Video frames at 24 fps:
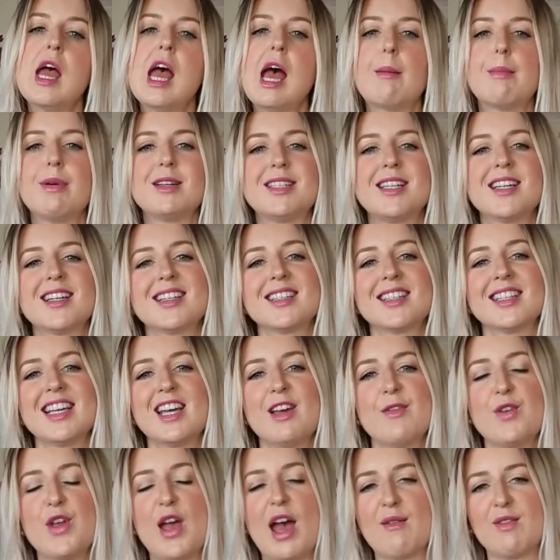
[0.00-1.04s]
particularly
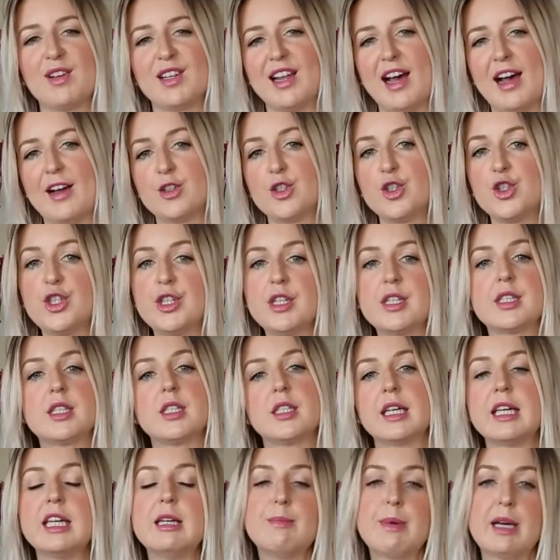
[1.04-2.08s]
if you have a large
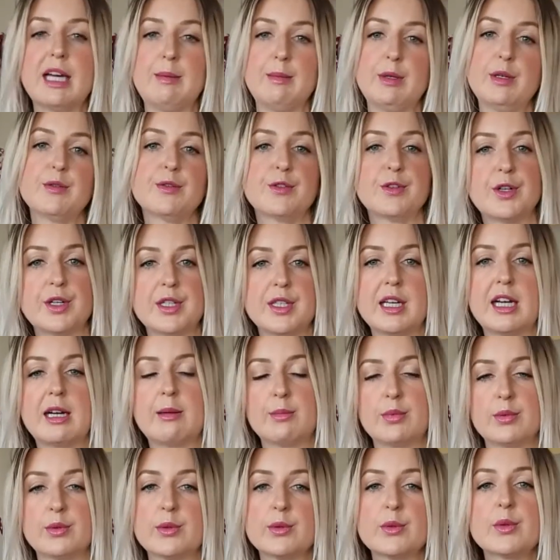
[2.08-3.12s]
GST payment, for
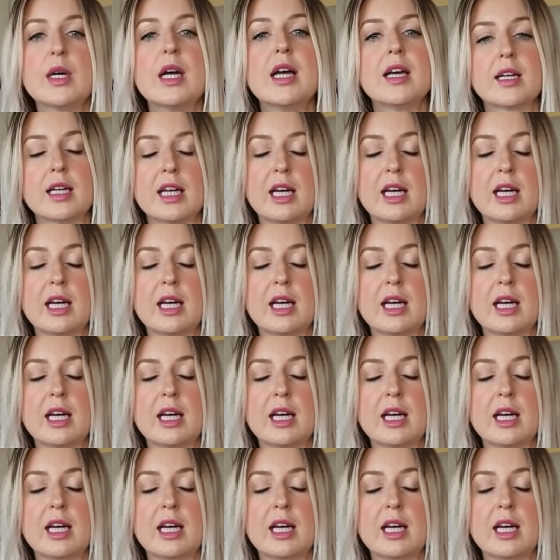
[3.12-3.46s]
example,